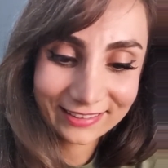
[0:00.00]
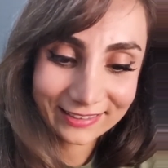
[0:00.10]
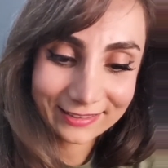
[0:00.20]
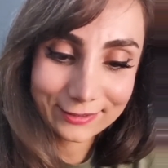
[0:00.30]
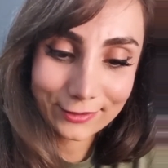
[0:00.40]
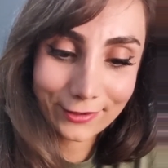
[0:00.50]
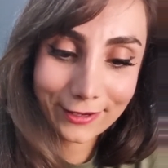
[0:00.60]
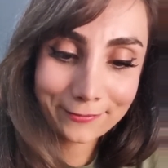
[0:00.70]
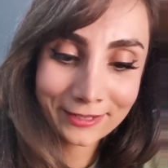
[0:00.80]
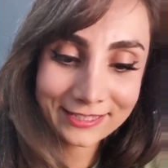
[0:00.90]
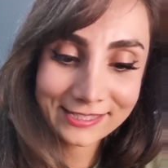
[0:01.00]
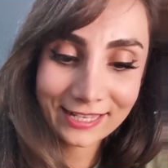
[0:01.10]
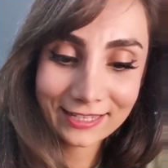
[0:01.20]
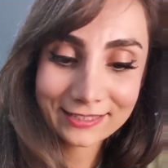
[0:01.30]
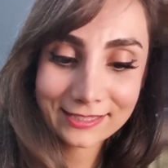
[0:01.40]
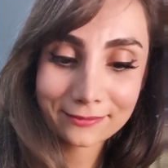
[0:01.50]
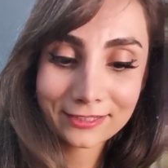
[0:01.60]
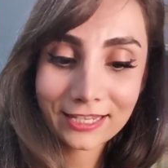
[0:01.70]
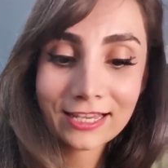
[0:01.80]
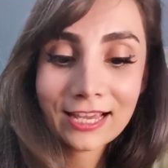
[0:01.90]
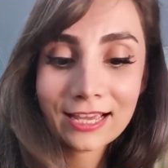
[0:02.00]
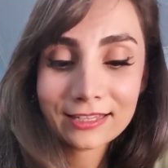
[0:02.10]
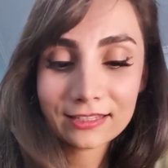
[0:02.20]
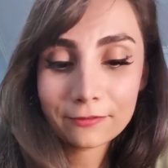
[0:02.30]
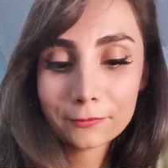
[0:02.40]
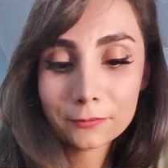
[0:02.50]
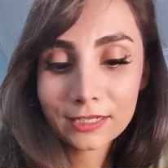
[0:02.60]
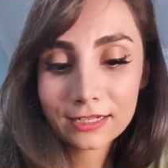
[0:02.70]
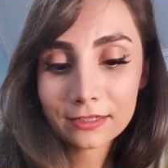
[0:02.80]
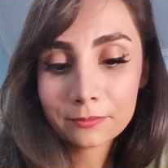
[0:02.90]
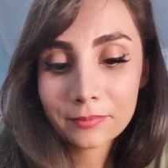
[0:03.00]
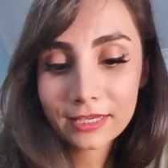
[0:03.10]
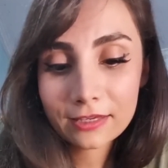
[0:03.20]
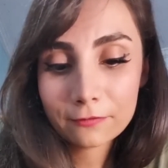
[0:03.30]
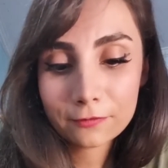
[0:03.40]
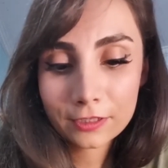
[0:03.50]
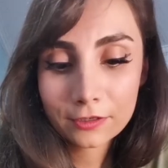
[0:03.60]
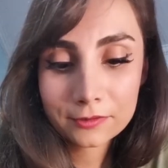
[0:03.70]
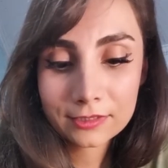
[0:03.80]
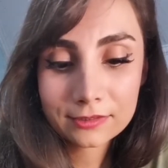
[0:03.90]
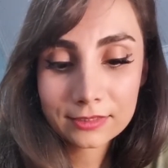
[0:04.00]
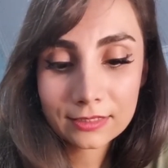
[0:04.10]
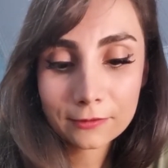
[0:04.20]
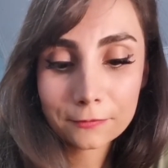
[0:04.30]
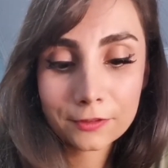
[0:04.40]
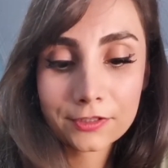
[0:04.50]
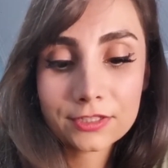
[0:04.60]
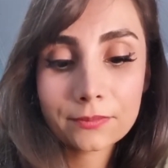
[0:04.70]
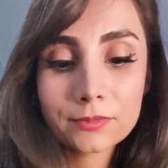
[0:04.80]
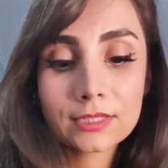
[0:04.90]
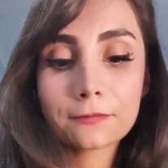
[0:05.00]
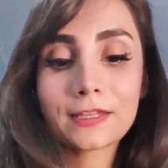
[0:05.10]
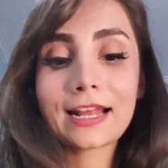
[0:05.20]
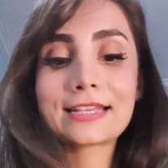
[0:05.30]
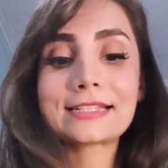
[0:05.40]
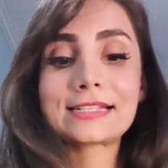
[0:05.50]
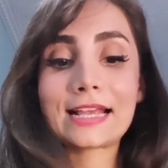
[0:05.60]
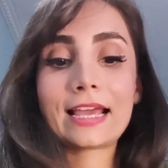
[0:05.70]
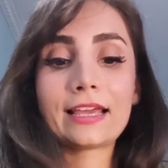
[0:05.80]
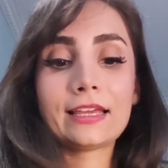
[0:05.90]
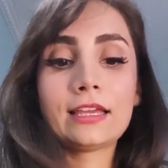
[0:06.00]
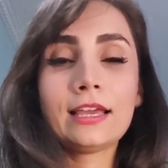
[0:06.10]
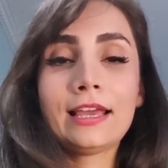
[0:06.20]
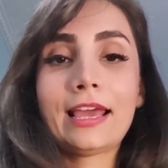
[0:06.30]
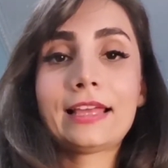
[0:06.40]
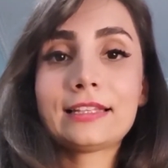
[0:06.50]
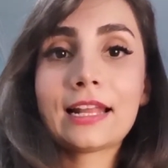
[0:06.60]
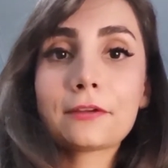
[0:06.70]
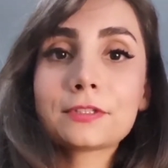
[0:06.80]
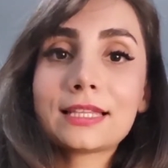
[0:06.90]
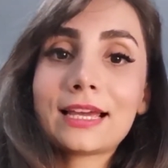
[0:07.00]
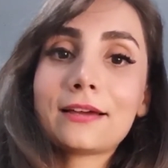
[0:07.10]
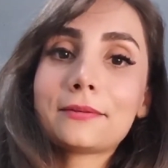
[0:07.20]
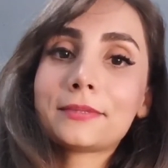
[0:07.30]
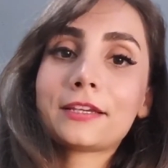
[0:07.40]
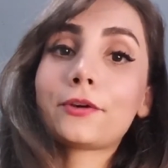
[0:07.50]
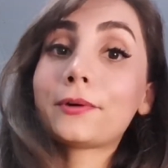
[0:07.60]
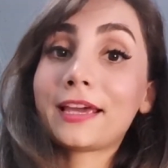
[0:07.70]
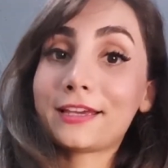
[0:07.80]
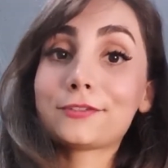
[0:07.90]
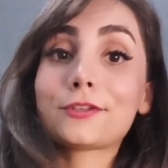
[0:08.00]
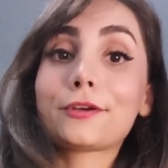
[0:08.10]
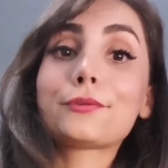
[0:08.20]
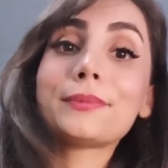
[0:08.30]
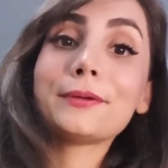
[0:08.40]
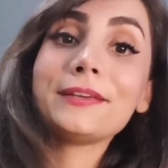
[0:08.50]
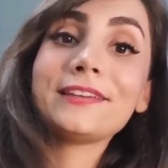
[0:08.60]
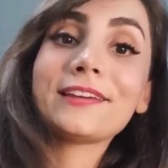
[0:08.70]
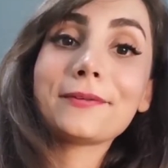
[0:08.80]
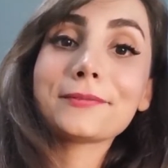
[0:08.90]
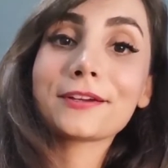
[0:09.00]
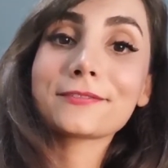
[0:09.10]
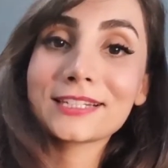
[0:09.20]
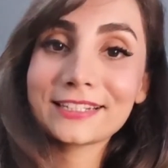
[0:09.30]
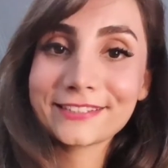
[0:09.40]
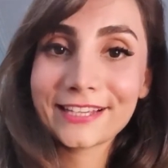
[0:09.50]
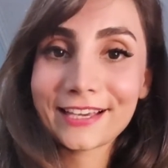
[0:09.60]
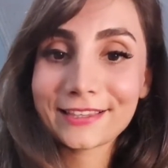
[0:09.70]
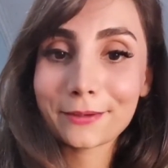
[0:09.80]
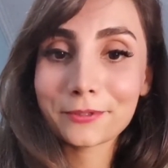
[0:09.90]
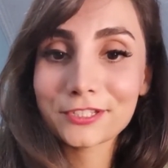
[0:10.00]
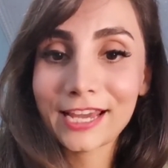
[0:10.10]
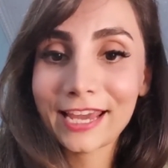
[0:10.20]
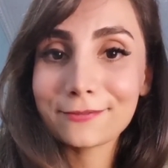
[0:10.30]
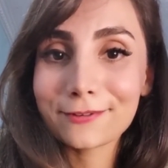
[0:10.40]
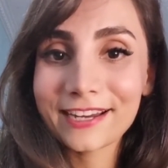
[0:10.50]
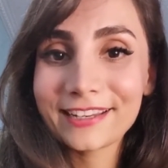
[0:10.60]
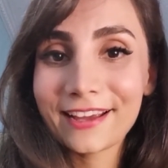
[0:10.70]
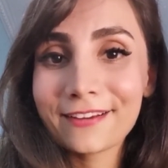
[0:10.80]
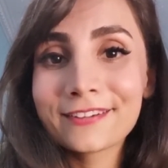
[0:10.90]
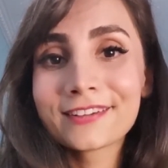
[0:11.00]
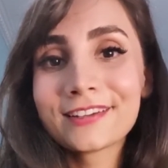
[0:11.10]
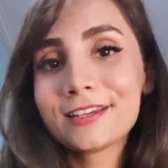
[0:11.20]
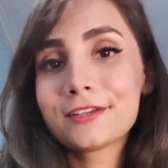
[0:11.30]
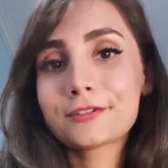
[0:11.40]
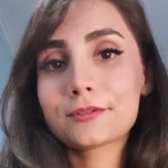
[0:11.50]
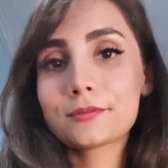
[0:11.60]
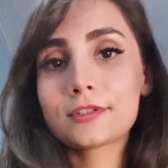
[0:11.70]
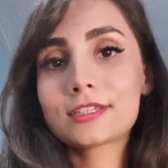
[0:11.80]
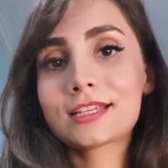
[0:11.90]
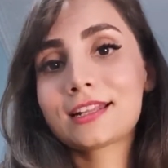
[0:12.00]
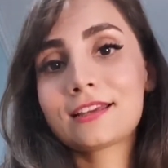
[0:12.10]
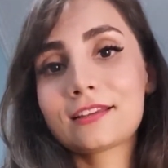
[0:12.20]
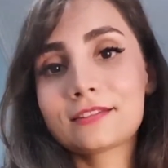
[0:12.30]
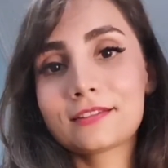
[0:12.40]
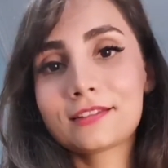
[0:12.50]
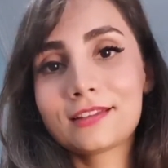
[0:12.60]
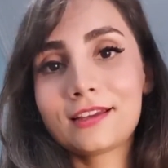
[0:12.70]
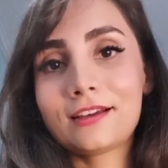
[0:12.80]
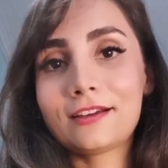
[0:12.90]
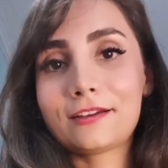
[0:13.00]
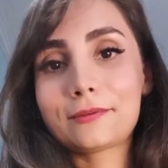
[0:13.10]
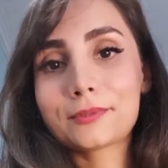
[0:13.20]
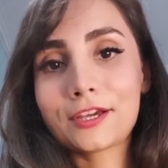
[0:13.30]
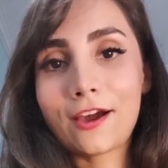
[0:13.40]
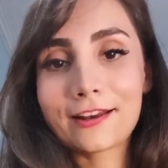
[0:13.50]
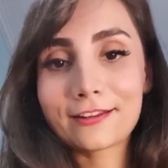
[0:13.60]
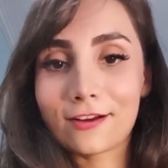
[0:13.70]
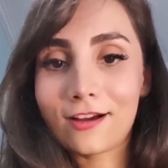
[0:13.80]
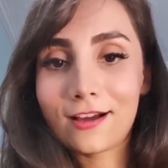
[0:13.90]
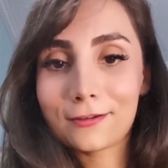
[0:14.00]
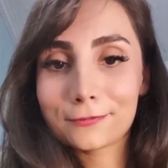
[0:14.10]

So I might say it someday. Even when I'm making videos and stuff, there are some stuff that I say, and then after that, I'm like, okay, so maybe I'm not ready to get that much hate right now, so I'm just gonna cut it off.